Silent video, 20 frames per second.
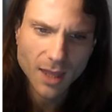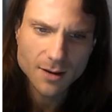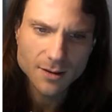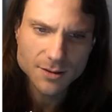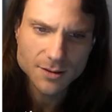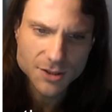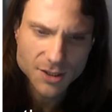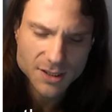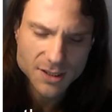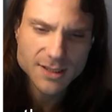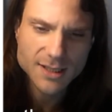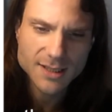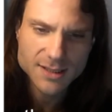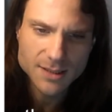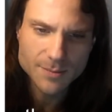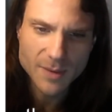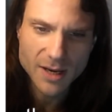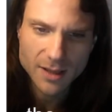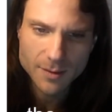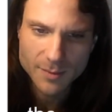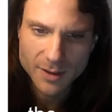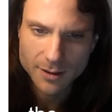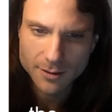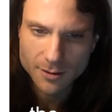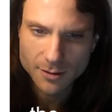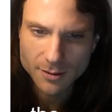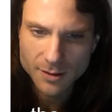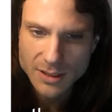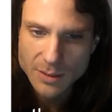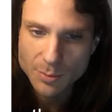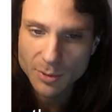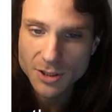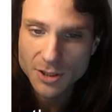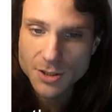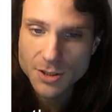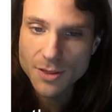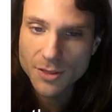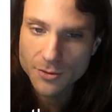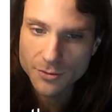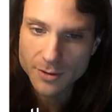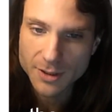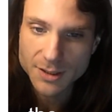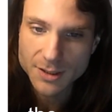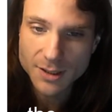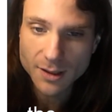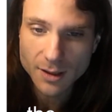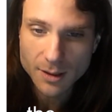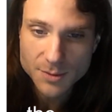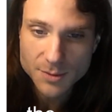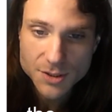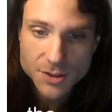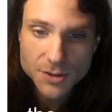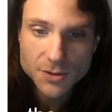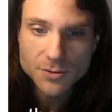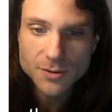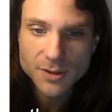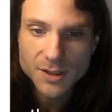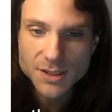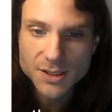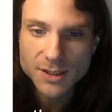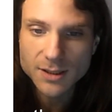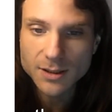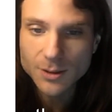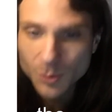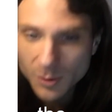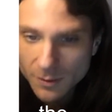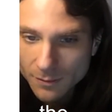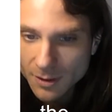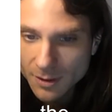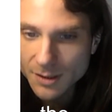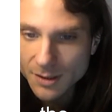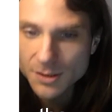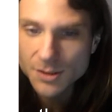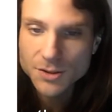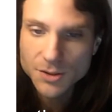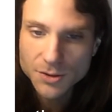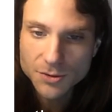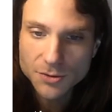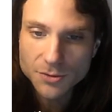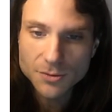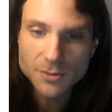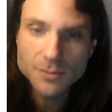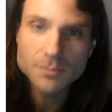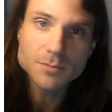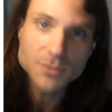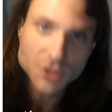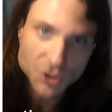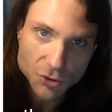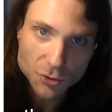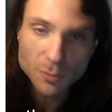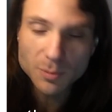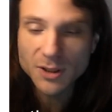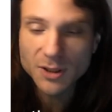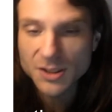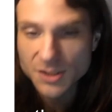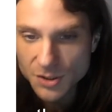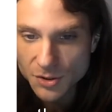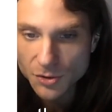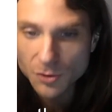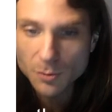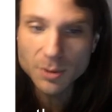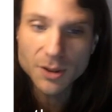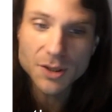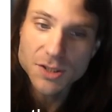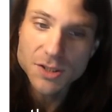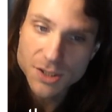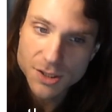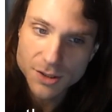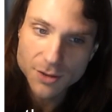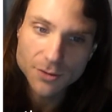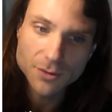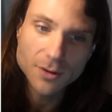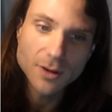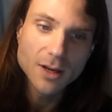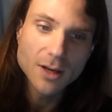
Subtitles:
Just as the mathematical expression 3 times 2 is equivalent to 2 plus 2 plus 2,